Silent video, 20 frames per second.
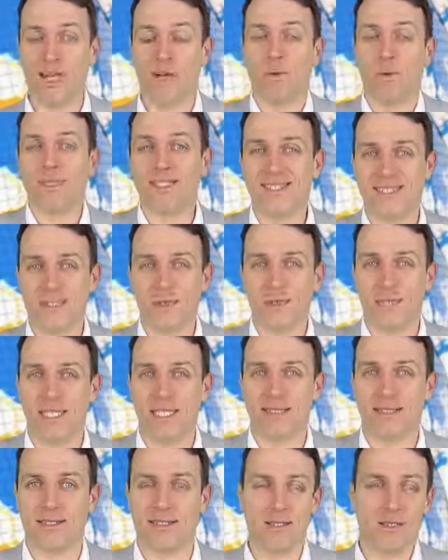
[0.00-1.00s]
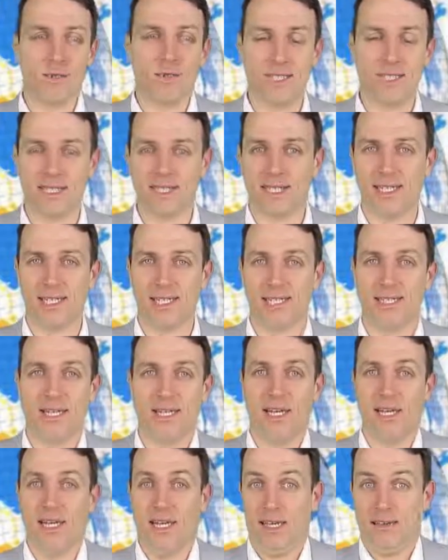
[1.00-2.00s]
What's the risk? The risk is
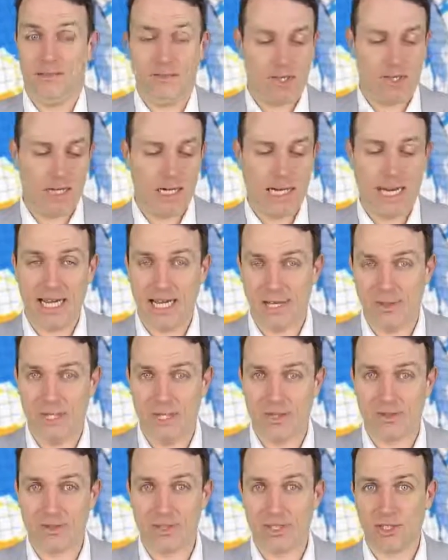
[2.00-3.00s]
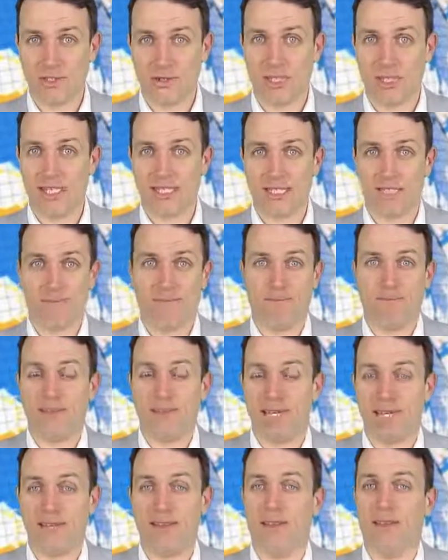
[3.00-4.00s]
if there are higher interest rates
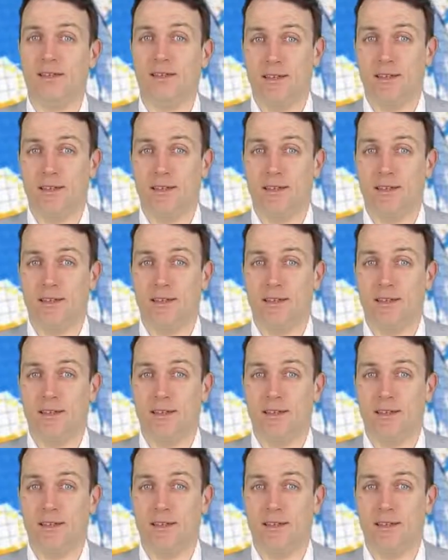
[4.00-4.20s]
that